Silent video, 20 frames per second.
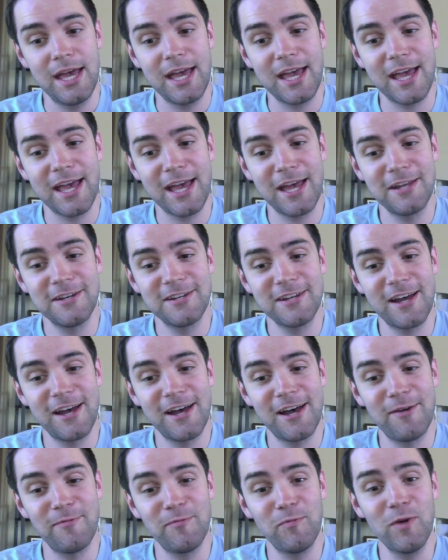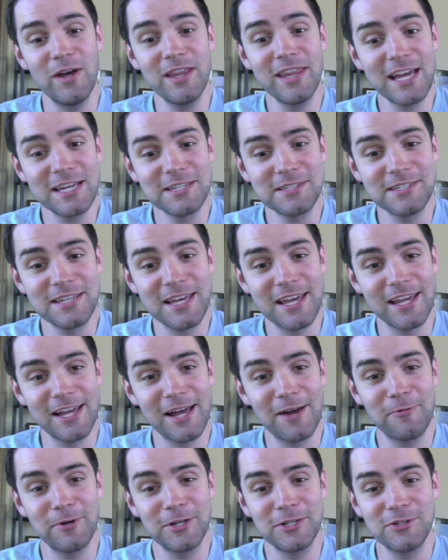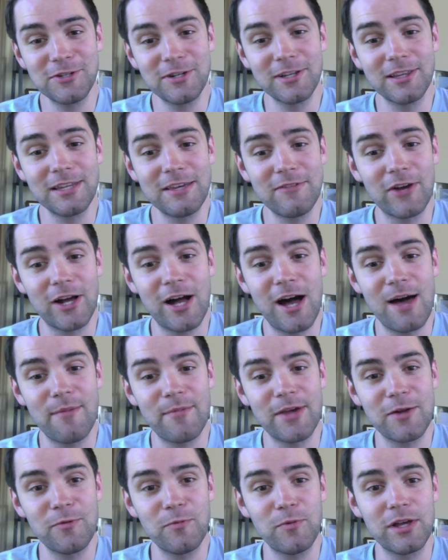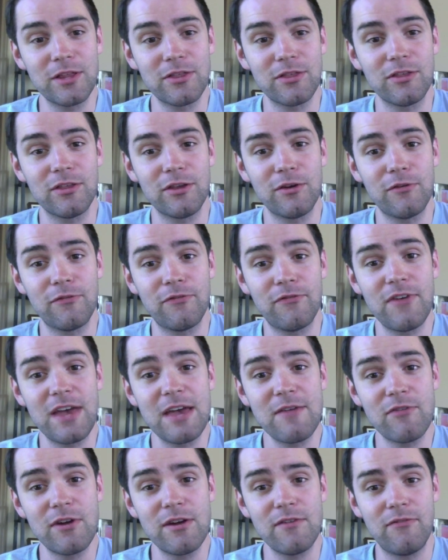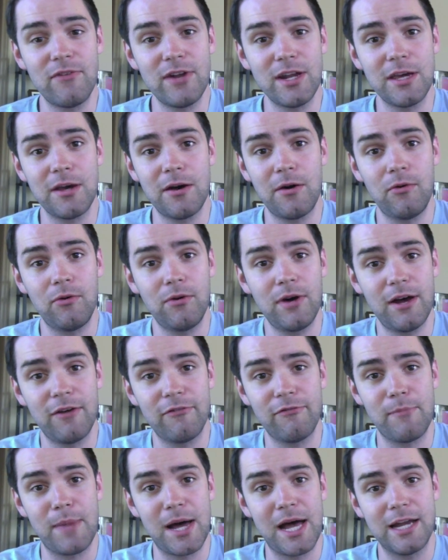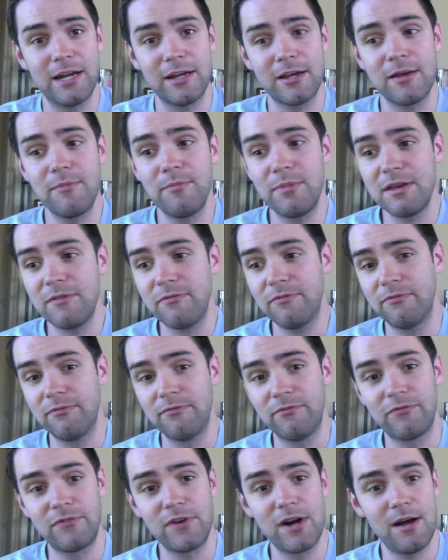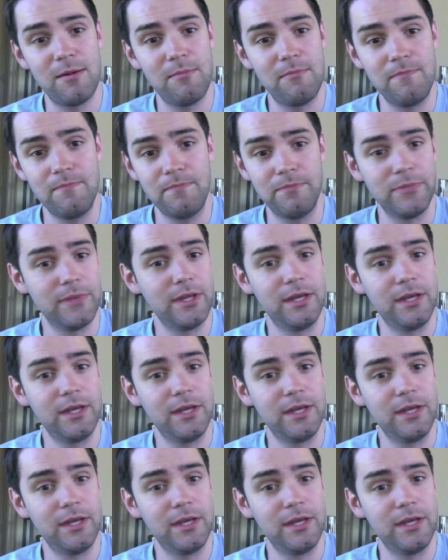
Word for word: And um, one last thing, I want you to leave a comment with your favorite video of mine. It can be from